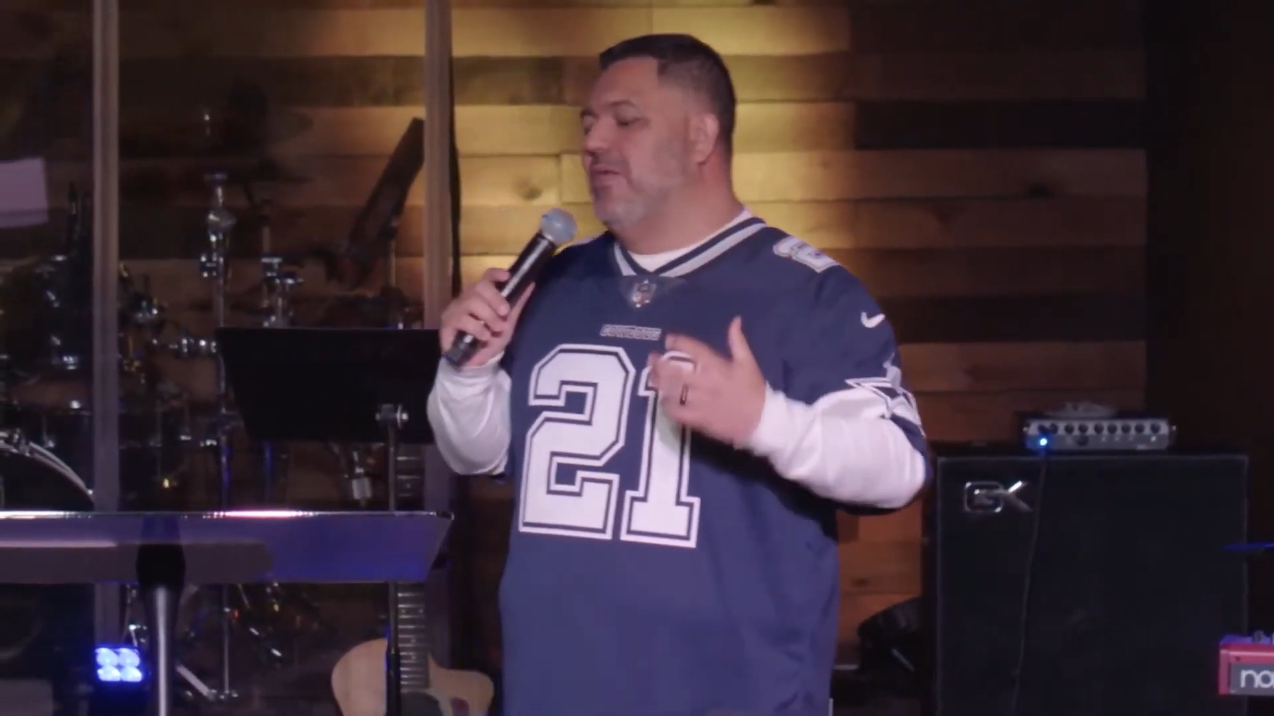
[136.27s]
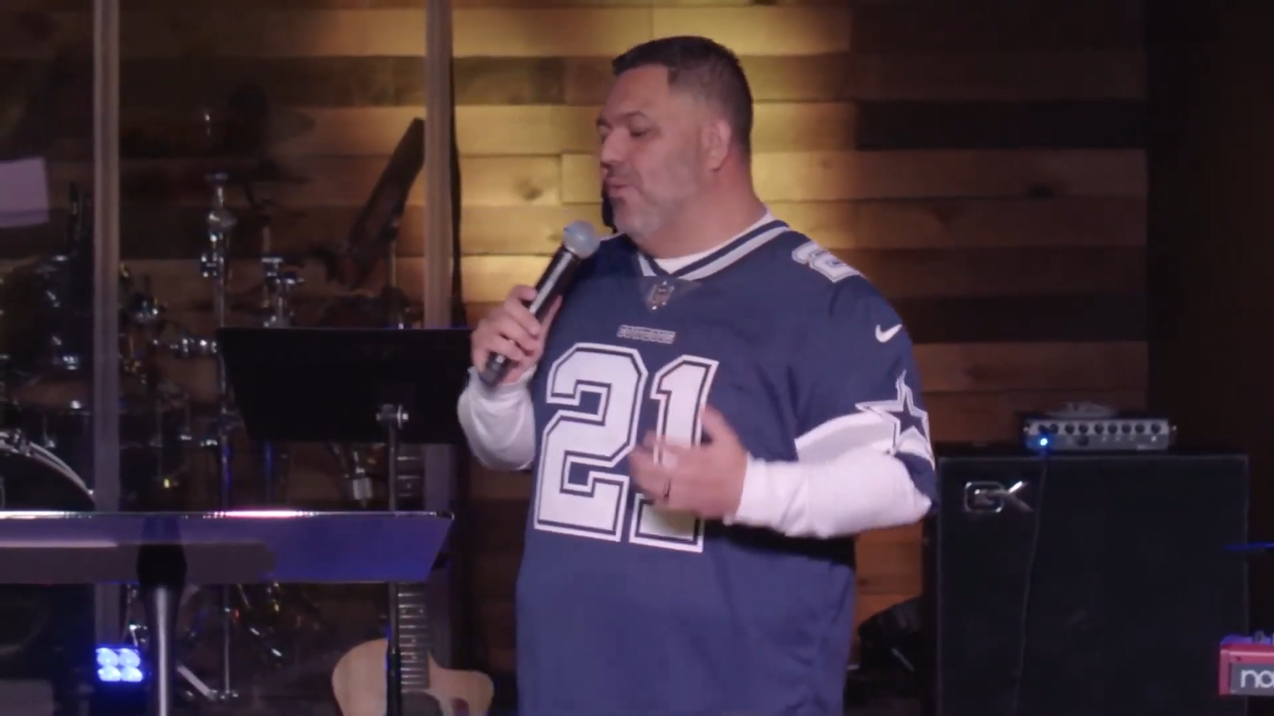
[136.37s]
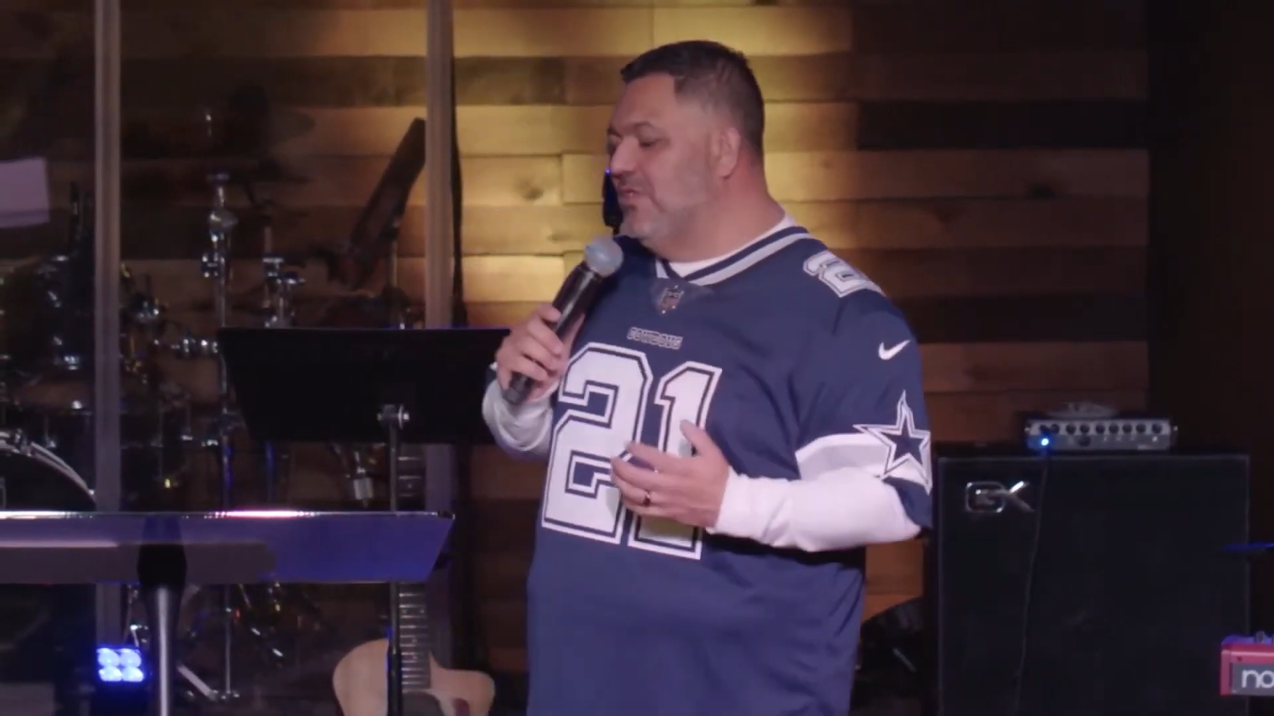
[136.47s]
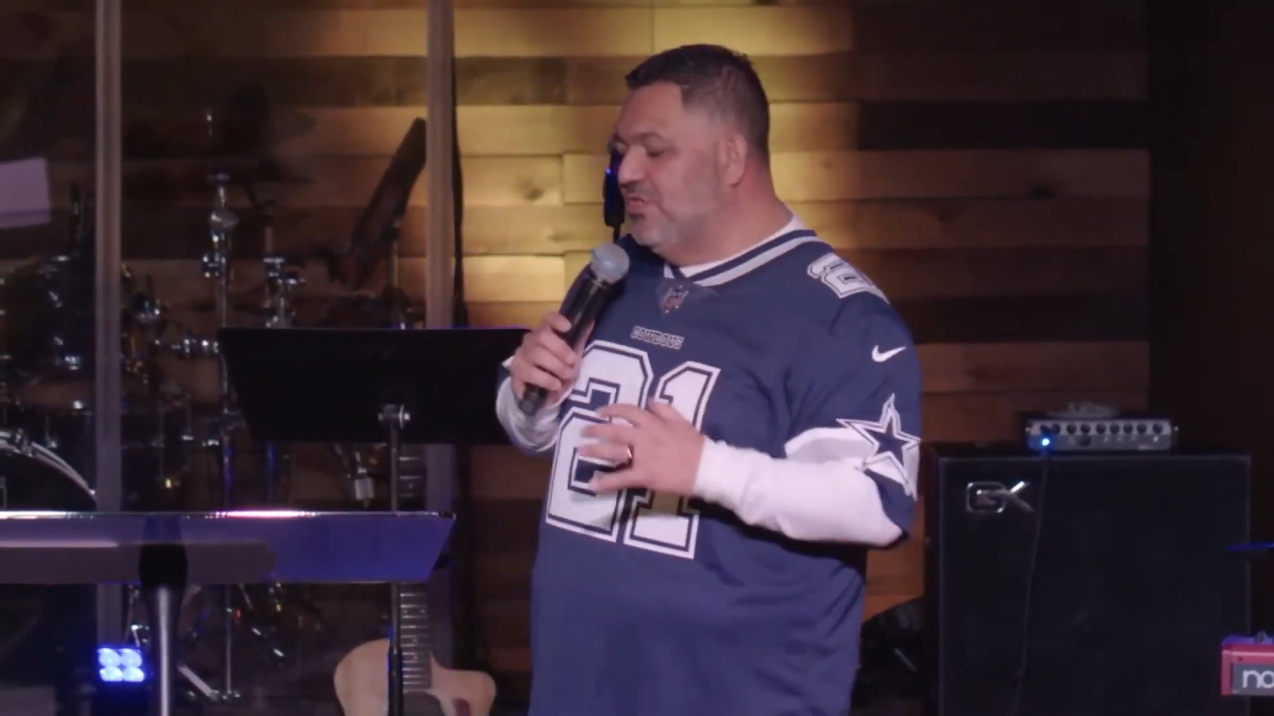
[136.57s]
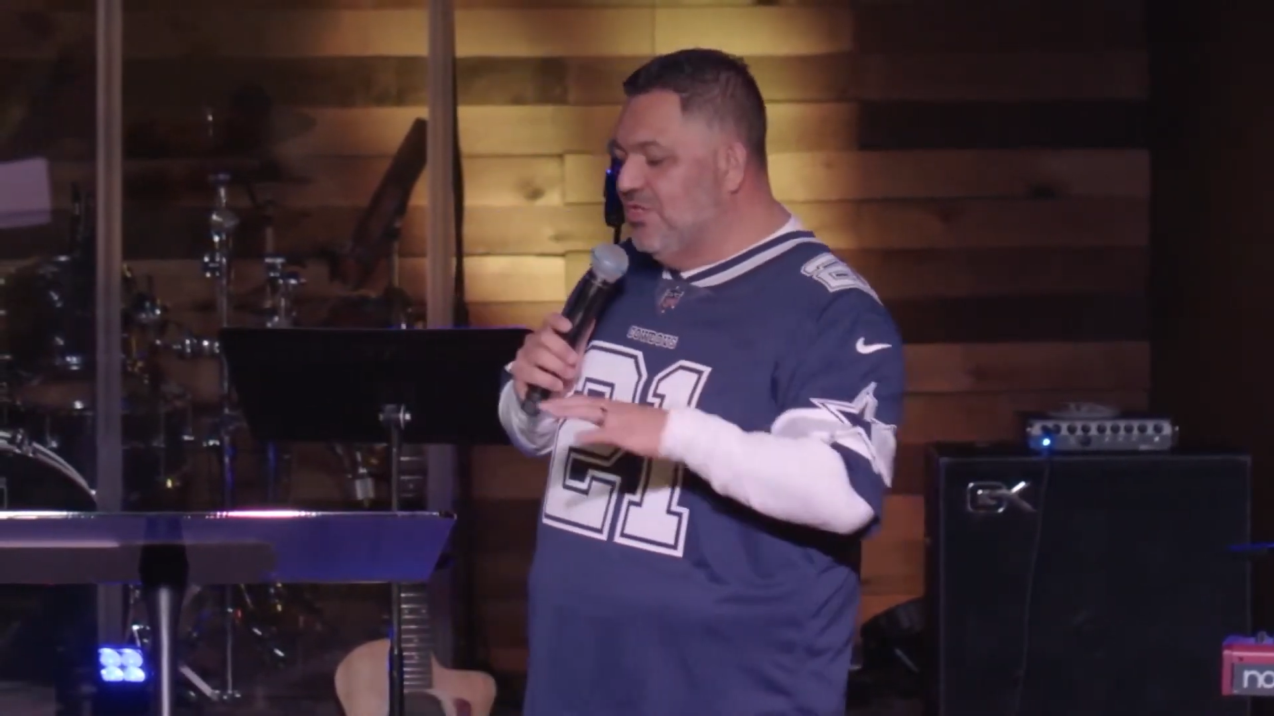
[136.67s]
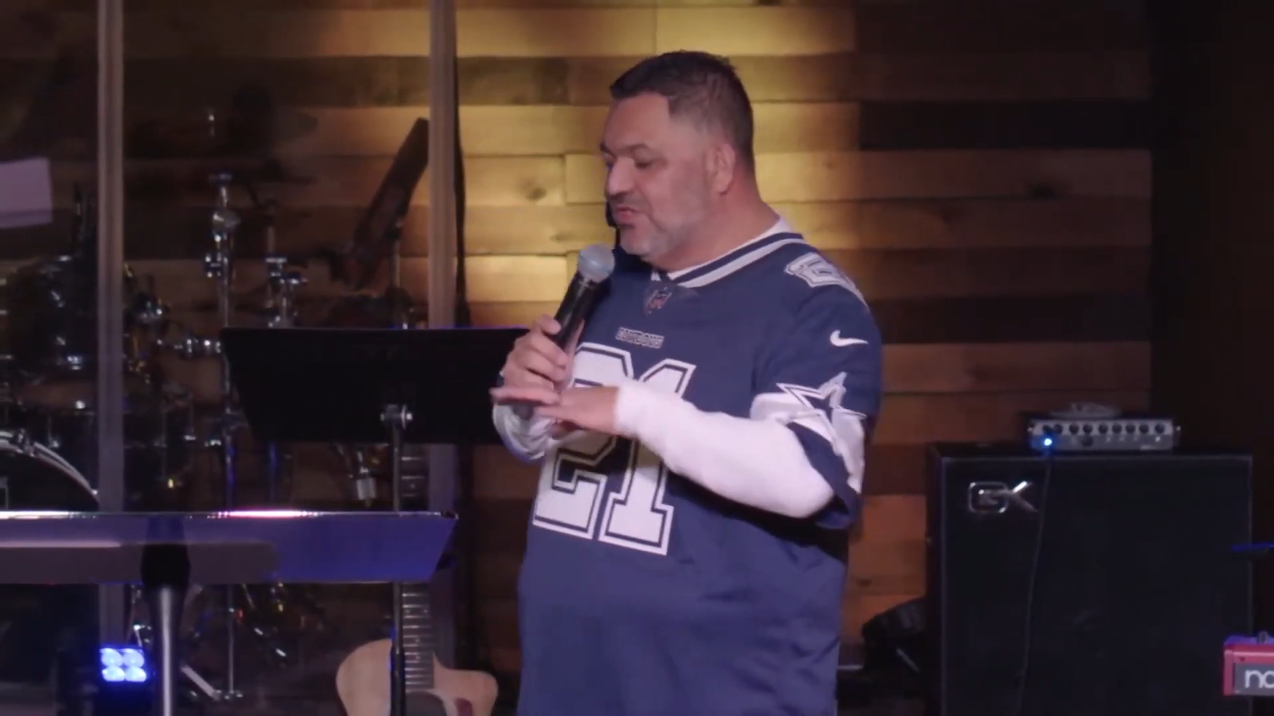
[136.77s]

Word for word: he wasn't just